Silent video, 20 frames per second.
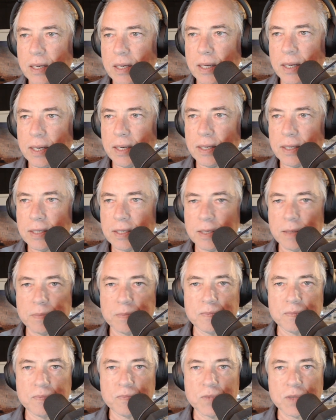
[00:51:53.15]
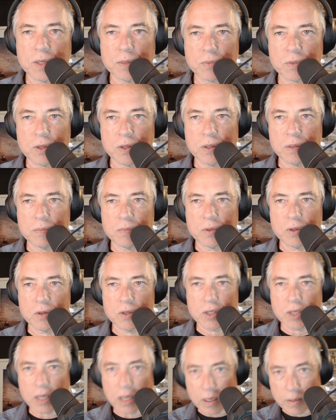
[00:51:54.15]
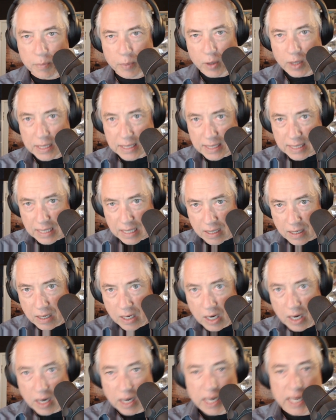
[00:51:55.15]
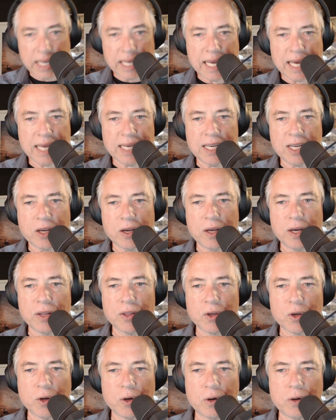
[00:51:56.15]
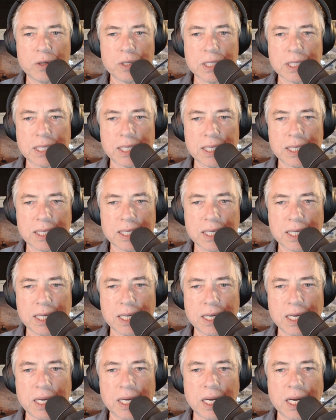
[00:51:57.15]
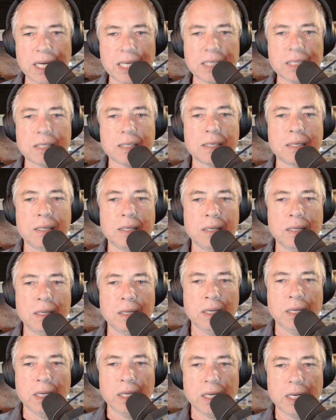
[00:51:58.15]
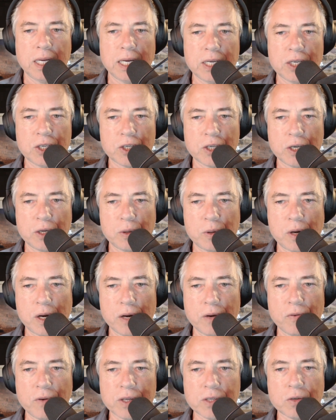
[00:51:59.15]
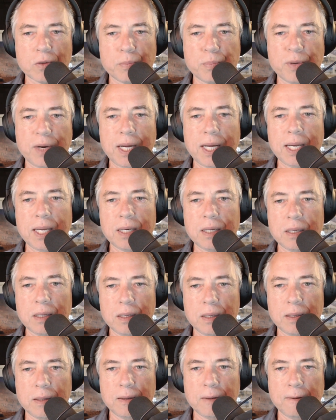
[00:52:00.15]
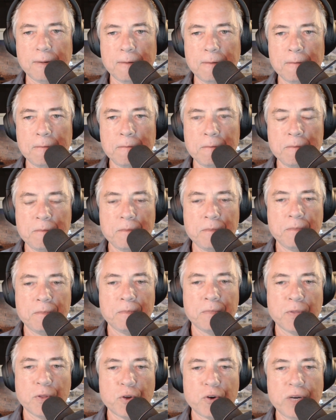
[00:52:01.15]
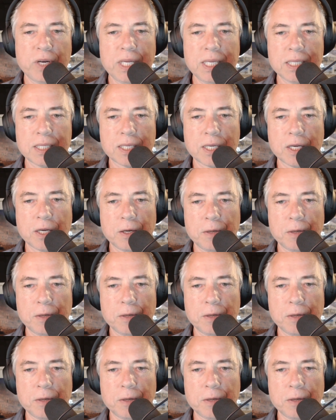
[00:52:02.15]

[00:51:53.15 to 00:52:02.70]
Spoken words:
Some good solid points there. All right, yeah, Decoding the Gurus did a nice show on Russell Brand 3 years ago.